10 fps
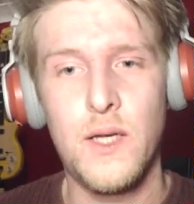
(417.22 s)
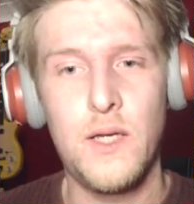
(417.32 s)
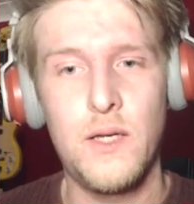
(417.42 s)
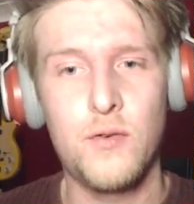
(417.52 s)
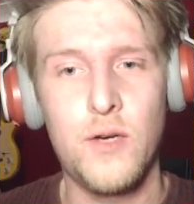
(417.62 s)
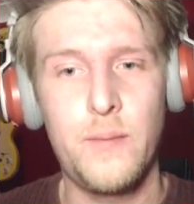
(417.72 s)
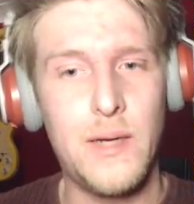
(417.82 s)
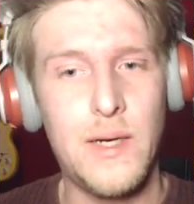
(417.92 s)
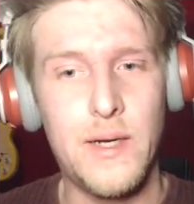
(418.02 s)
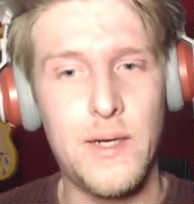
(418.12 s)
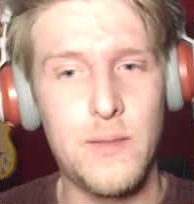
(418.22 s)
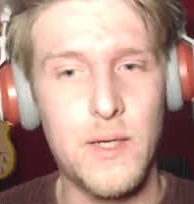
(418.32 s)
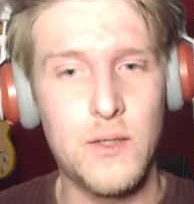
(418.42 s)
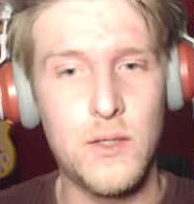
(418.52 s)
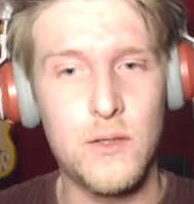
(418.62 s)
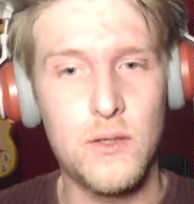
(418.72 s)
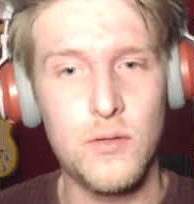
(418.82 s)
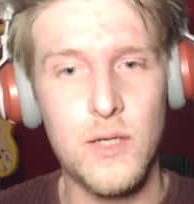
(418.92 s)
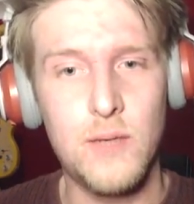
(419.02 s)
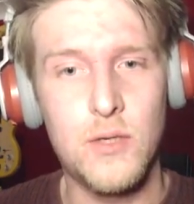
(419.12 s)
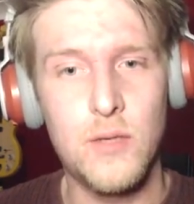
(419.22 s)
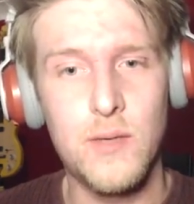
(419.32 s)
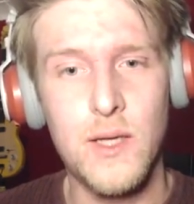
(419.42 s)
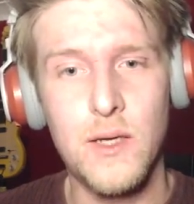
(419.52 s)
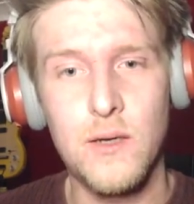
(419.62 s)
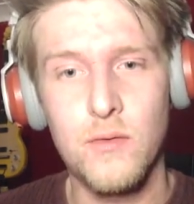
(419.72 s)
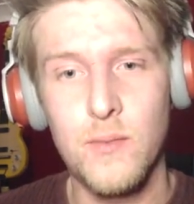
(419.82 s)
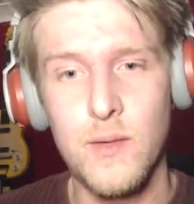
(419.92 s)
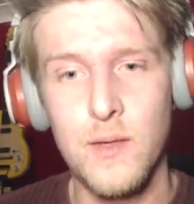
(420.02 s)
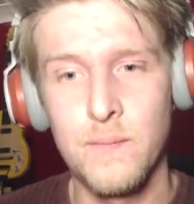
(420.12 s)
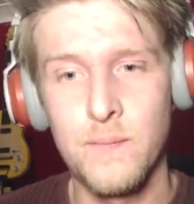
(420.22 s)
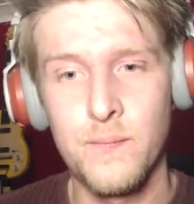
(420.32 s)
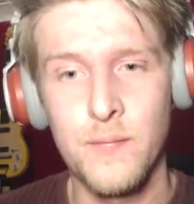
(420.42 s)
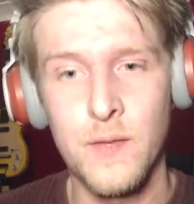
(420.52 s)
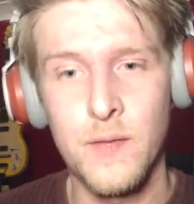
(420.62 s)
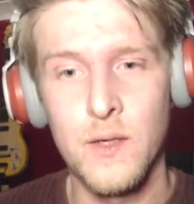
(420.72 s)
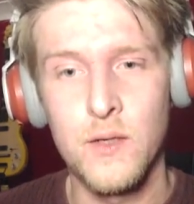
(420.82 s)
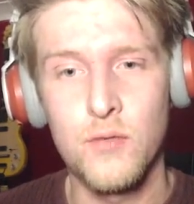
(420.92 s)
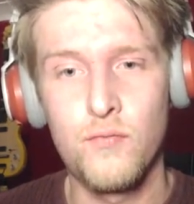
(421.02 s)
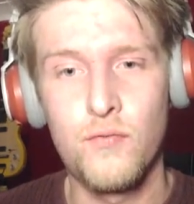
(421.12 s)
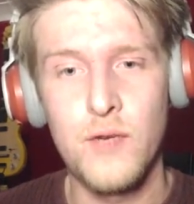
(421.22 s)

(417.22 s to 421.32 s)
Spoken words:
Evil, creepy lady, man. She can't just keep doing that, you know what I mean? It's